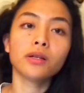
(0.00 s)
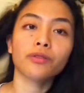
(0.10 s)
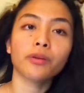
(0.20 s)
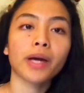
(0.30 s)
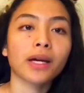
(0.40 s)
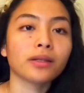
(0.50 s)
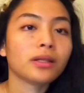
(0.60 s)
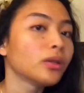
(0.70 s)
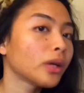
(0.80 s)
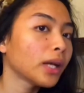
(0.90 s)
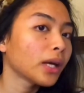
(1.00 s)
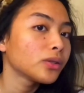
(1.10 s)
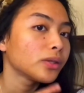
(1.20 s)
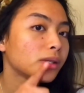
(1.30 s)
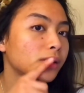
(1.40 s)
my acne, you can
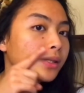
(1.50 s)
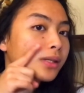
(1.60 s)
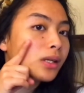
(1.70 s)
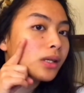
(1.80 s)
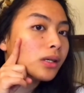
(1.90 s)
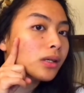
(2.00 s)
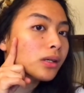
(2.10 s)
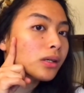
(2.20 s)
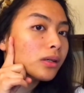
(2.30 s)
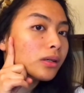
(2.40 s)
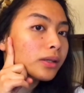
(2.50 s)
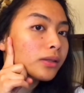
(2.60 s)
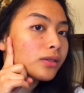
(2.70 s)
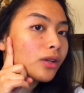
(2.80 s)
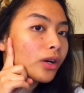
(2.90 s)
actually see like the
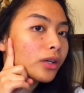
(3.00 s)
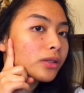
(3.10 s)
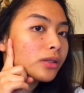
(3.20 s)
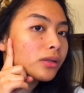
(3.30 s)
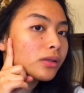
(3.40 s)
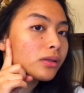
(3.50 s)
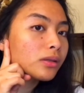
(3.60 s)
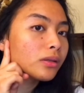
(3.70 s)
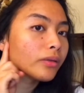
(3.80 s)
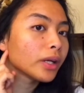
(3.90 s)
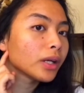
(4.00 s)
scars right here.